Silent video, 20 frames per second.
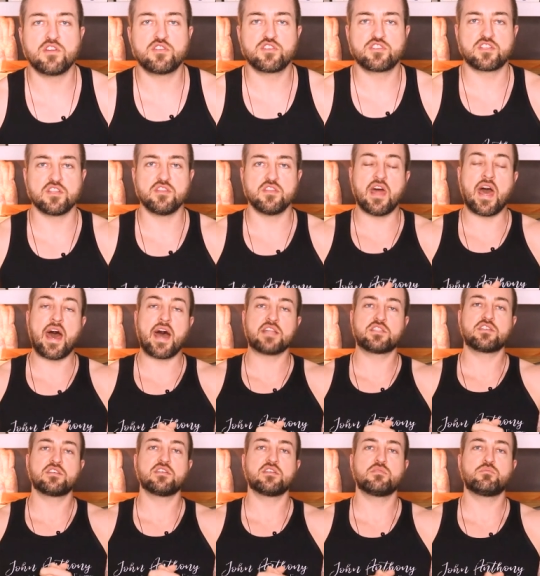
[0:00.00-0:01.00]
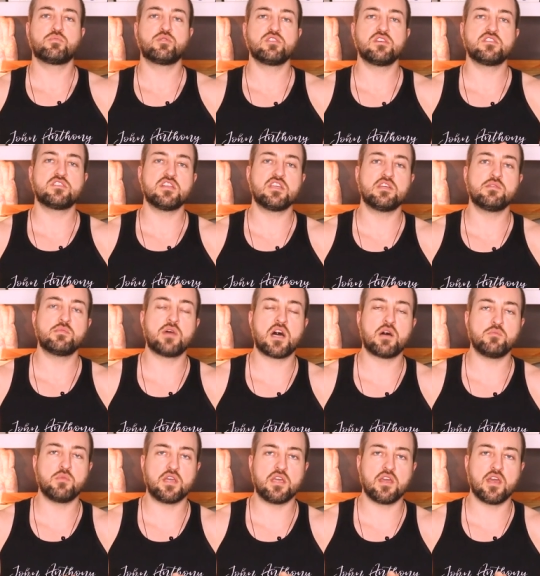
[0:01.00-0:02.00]
interest in that, please
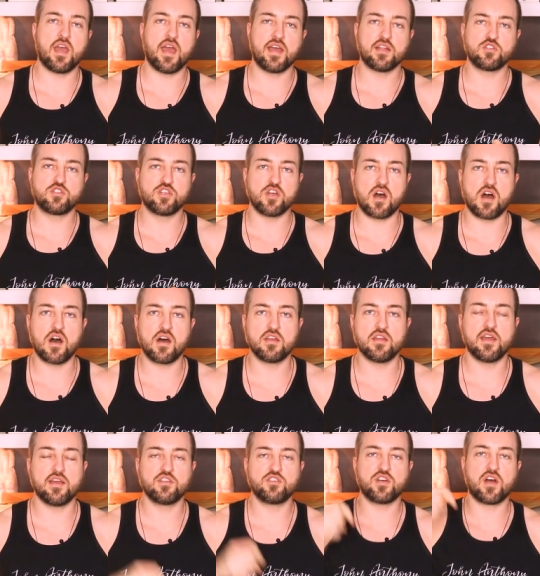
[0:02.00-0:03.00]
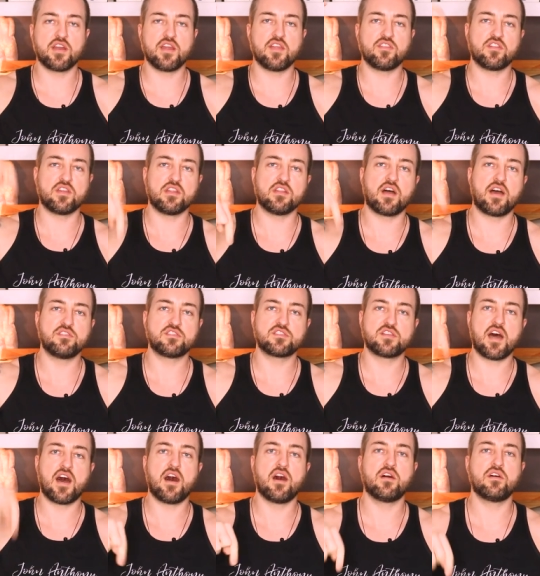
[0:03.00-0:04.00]
email me at
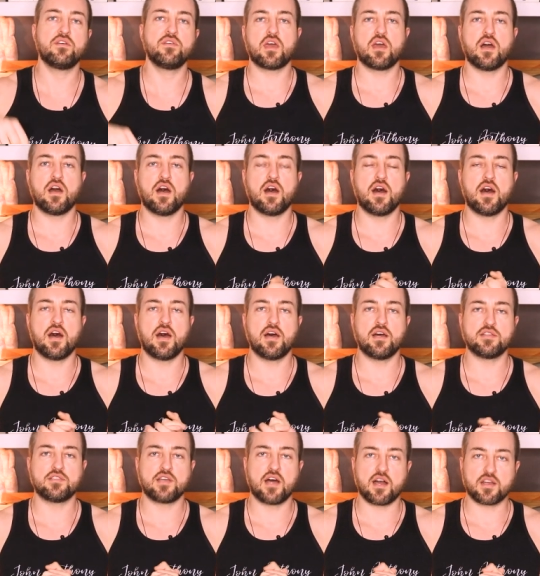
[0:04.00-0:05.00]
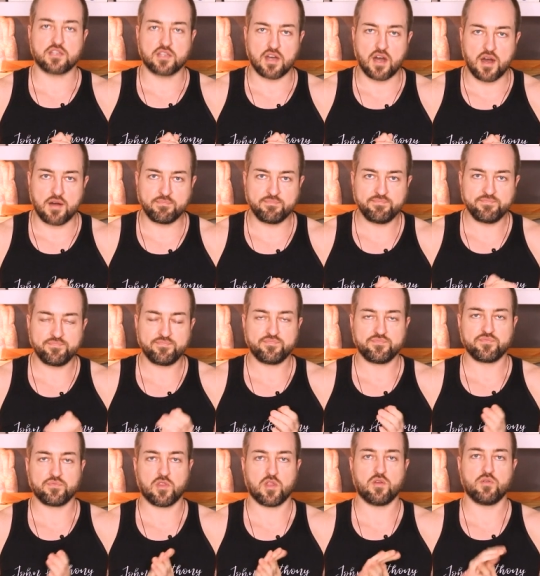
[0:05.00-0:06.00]
john@johnanthonylifestyle.com.
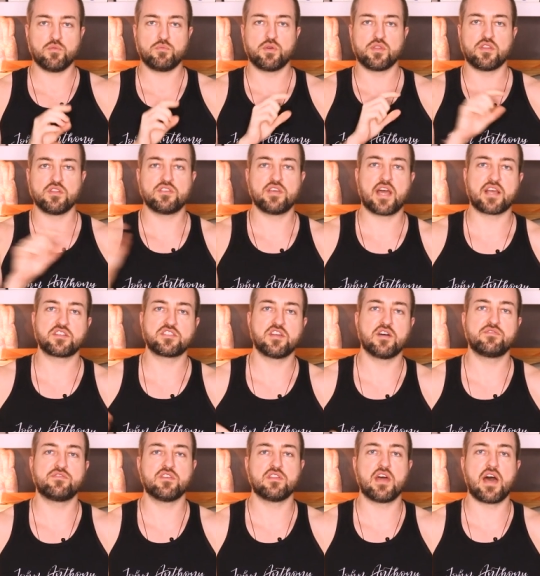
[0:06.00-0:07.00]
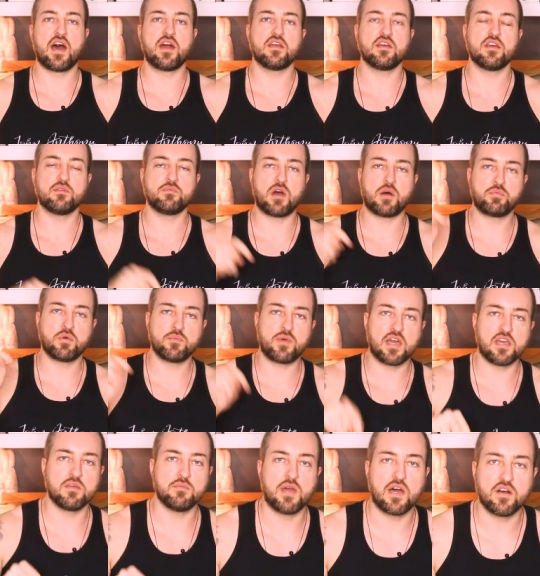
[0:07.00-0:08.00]
We'll put the text up for that, and I'll put
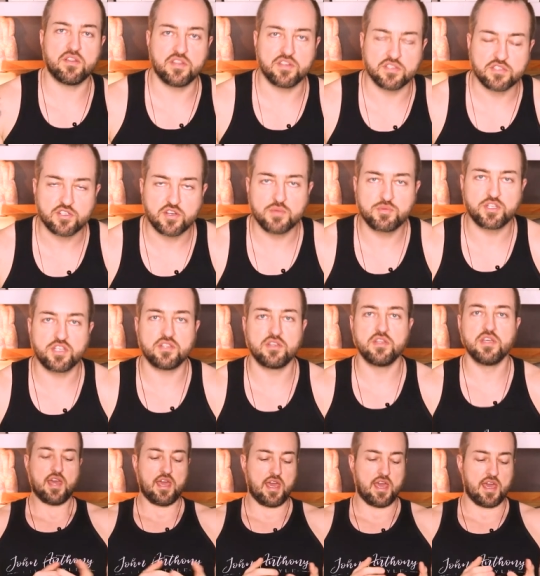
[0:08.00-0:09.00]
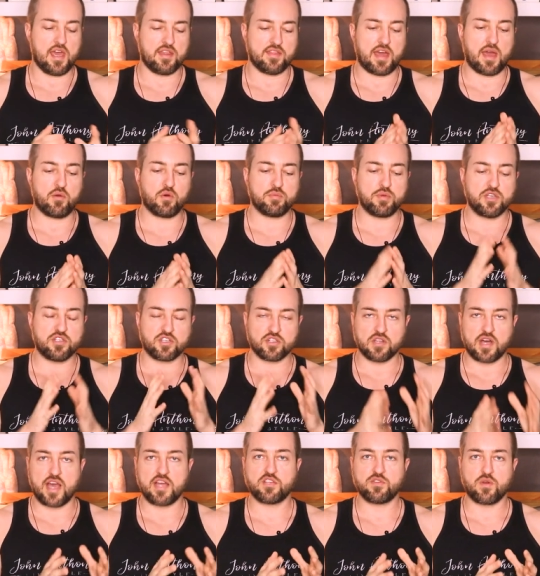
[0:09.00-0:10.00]
my email in the description. And that will be
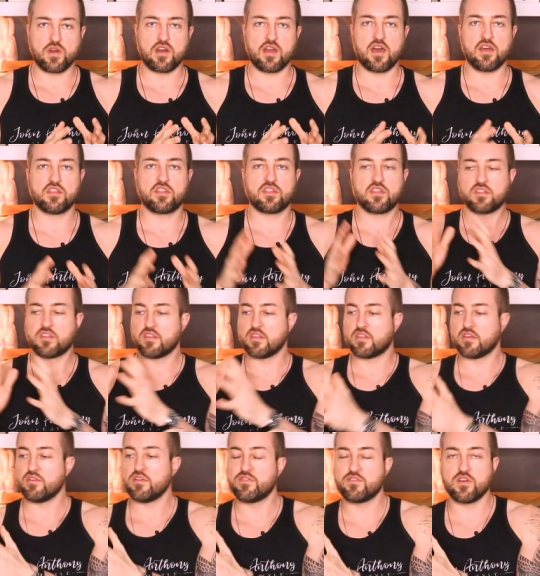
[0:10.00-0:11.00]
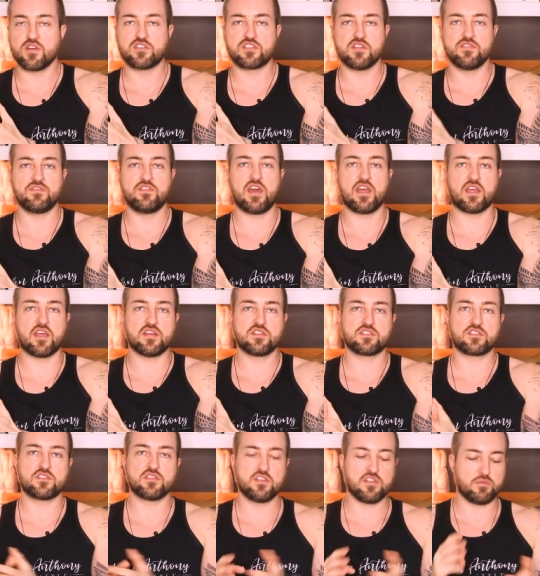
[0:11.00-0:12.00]
July 29th to the 31st in
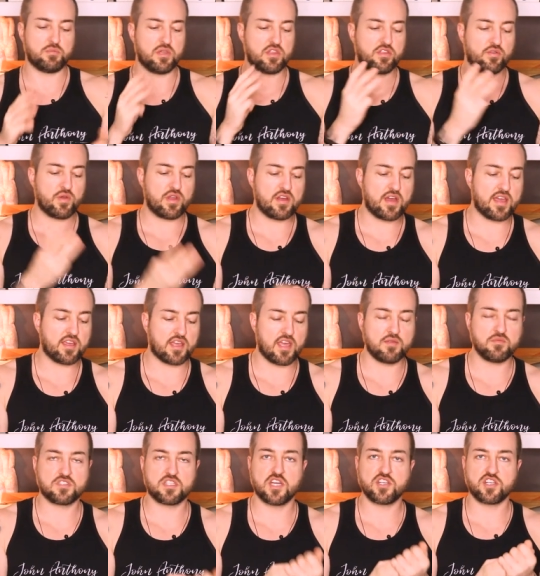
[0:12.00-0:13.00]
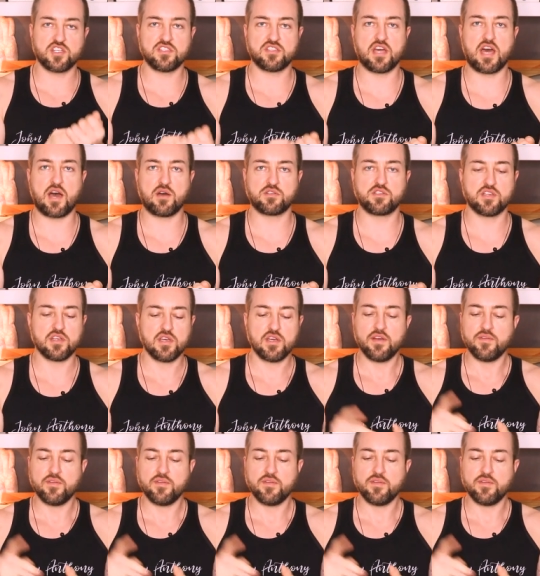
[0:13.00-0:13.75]
Vegas. It'll be three night game sessions out